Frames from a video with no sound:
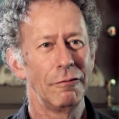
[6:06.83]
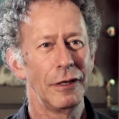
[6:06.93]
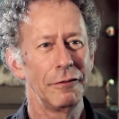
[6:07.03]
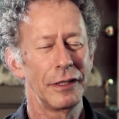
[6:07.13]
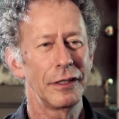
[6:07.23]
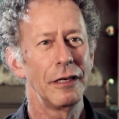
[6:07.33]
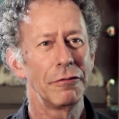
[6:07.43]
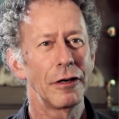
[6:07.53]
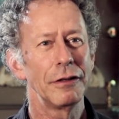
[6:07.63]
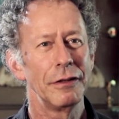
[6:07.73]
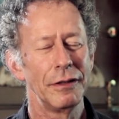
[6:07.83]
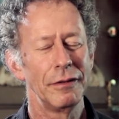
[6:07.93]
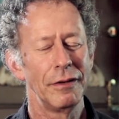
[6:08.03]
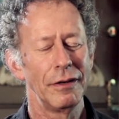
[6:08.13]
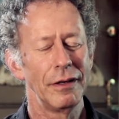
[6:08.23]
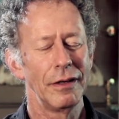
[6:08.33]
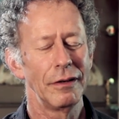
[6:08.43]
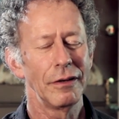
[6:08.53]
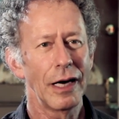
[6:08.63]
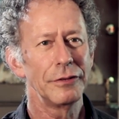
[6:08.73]
When we live our
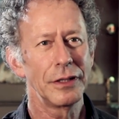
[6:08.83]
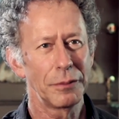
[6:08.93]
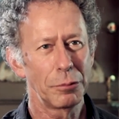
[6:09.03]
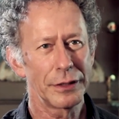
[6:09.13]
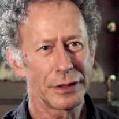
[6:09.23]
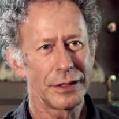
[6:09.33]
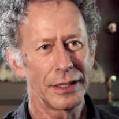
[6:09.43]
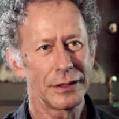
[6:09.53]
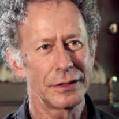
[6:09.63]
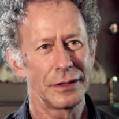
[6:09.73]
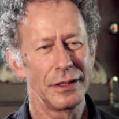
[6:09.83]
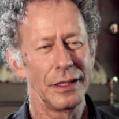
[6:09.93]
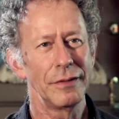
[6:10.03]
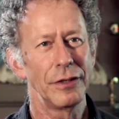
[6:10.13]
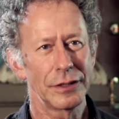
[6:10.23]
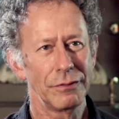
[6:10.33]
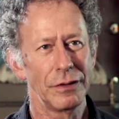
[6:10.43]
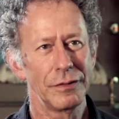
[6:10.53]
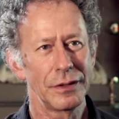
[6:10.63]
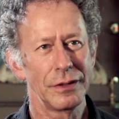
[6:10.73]
lives in the present tense, in the present
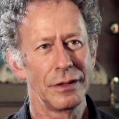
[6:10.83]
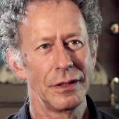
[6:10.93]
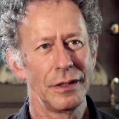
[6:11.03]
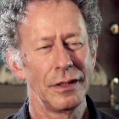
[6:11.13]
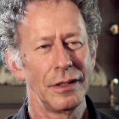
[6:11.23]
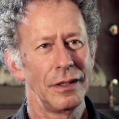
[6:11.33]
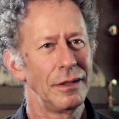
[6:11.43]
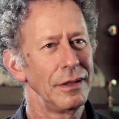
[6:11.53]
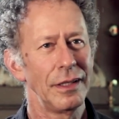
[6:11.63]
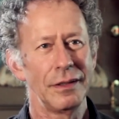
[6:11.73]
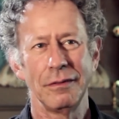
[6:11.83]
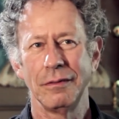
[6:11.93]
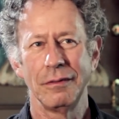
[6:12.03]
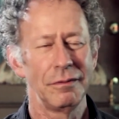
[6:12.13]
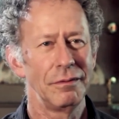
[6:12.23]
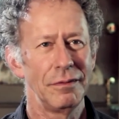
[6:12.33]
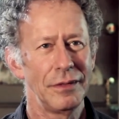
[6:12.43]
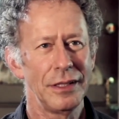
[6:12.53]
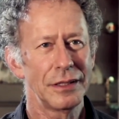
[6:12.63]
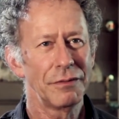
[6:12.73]
moment, then
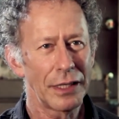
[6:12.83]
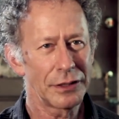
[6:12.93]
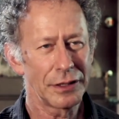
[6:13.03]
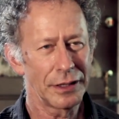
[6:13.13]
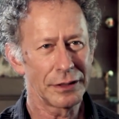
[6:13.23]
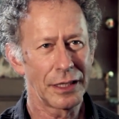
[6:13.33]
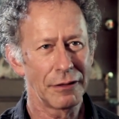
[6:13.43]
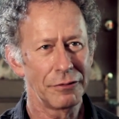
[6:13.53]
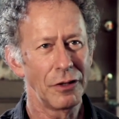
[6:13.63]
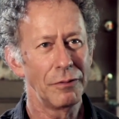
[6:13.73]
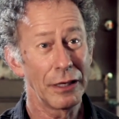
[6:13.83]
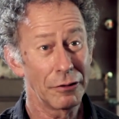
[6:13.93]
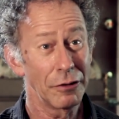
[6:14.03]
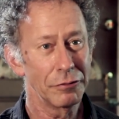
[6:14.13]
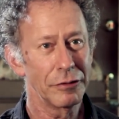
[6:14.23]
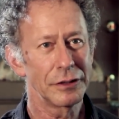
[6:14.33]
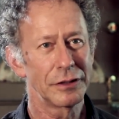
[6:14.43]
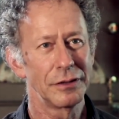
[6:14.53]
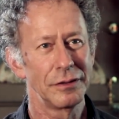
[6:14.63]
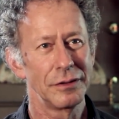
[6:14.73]
these imagined things have no power over
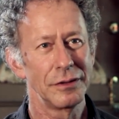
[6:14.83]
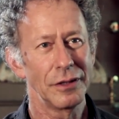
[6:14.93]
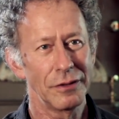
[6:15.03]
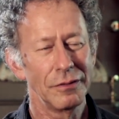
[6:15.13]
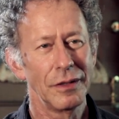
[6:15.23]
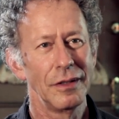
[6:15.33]
us. So